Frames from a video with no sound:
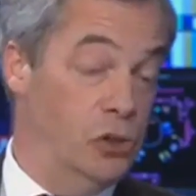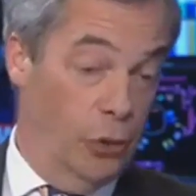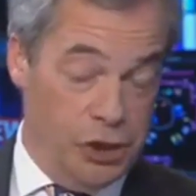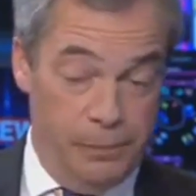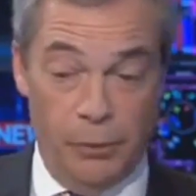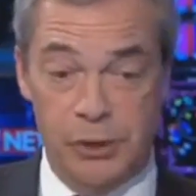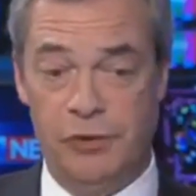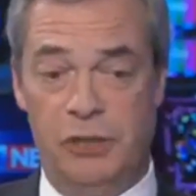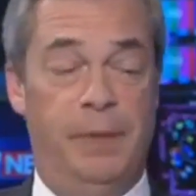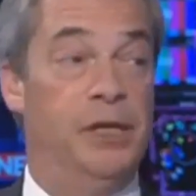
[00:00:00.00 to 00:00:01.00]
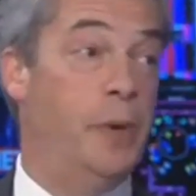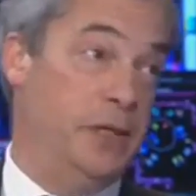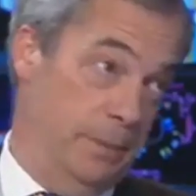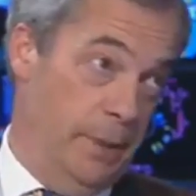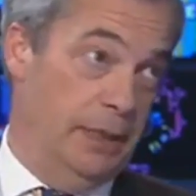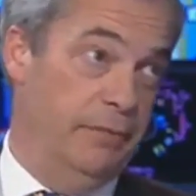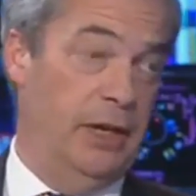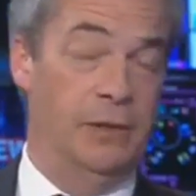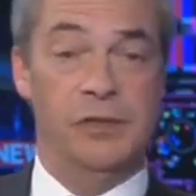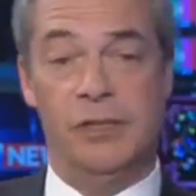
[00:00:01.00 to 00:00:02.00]
Deutsche Börse have just bid 20 billion for the
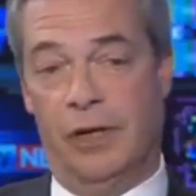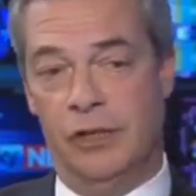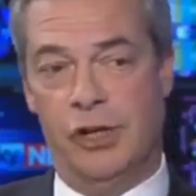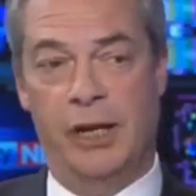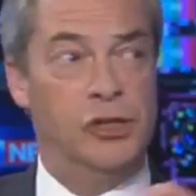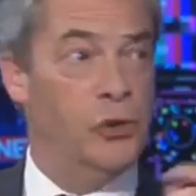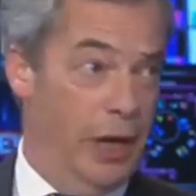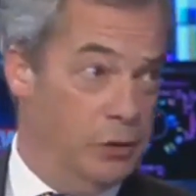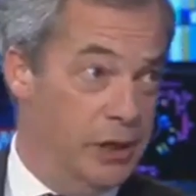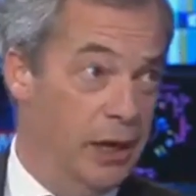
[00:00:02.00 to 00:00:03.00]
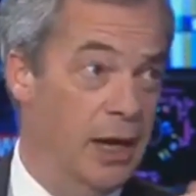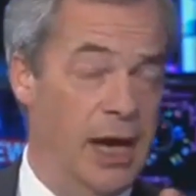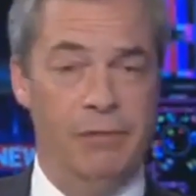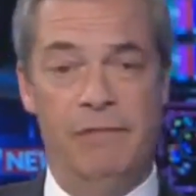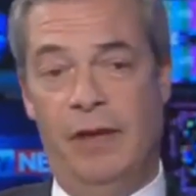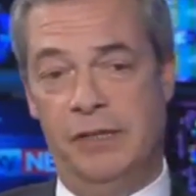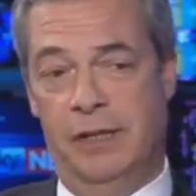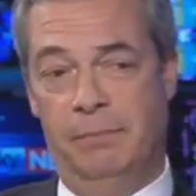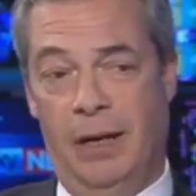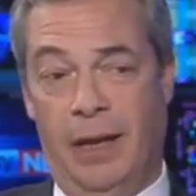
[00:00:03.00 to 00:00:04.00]
London Stock Exchange. Toyota are
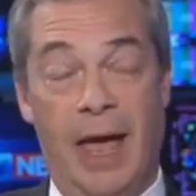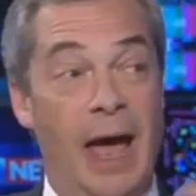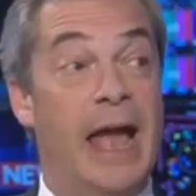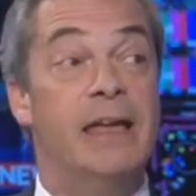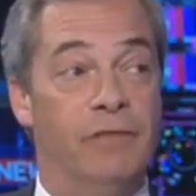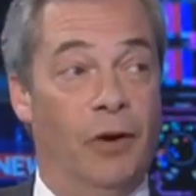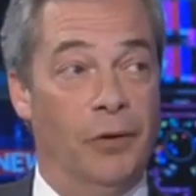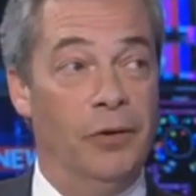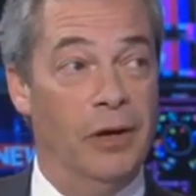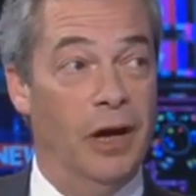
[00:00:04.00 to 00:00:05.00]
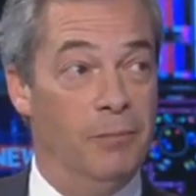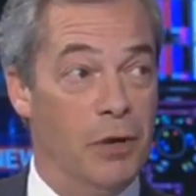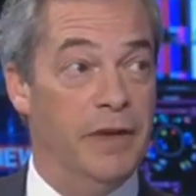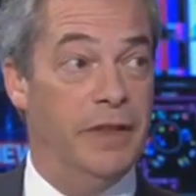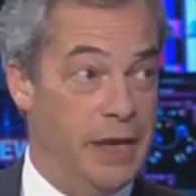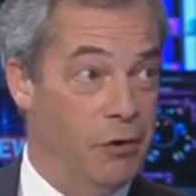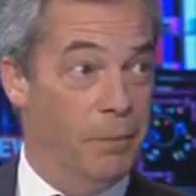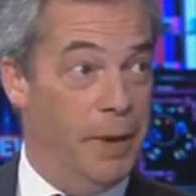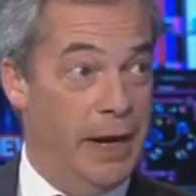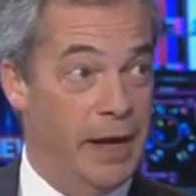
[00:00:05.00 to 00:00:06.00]
investing money. Avon are moving their
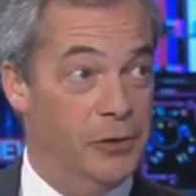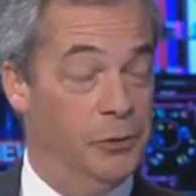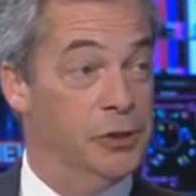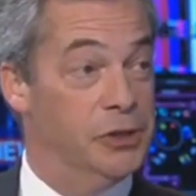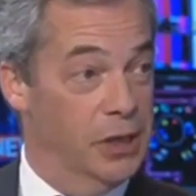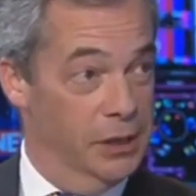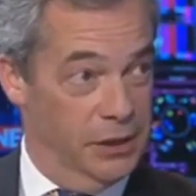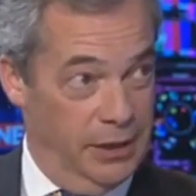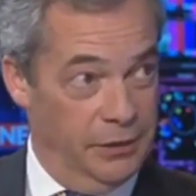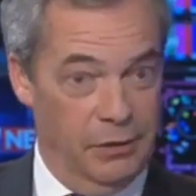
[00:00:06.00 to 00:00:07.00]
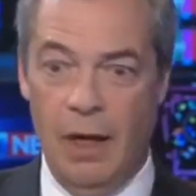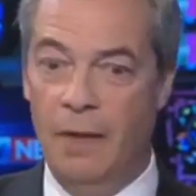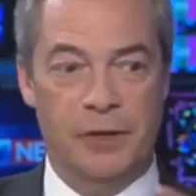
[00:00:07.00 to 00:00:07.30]
European headquarters to London.